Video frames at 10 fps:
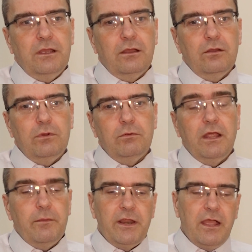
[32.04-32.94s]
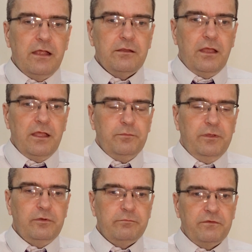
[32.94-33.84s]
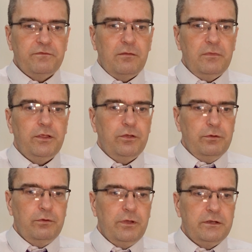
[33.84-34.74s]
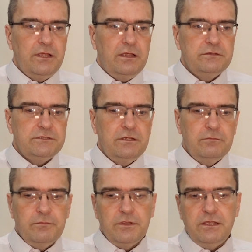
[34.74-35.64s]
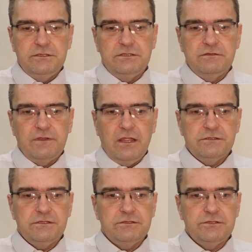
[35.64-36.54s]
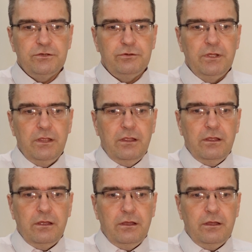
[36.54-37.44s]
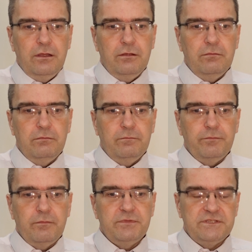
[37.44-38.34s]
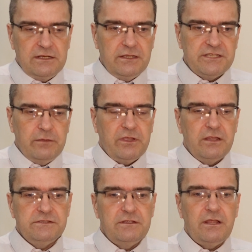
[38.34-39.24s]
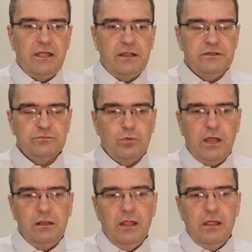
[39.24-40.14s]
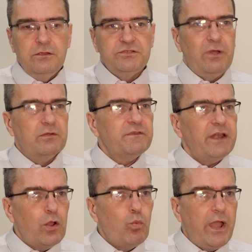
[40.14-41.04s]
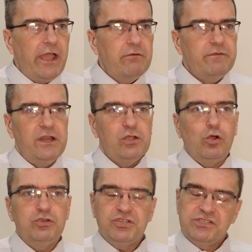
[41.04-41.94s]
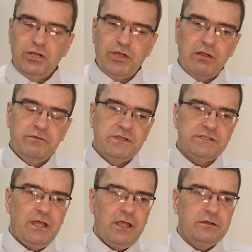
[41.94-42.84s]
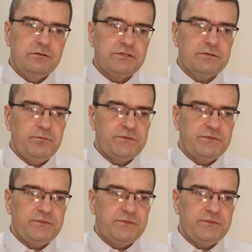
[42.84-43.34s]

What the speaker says: Yeah. Well, I mean, I had people in my family who had cases of cancer, so particular type of cancer that I had as well. So I was very aware and very conscious to look out for the signs.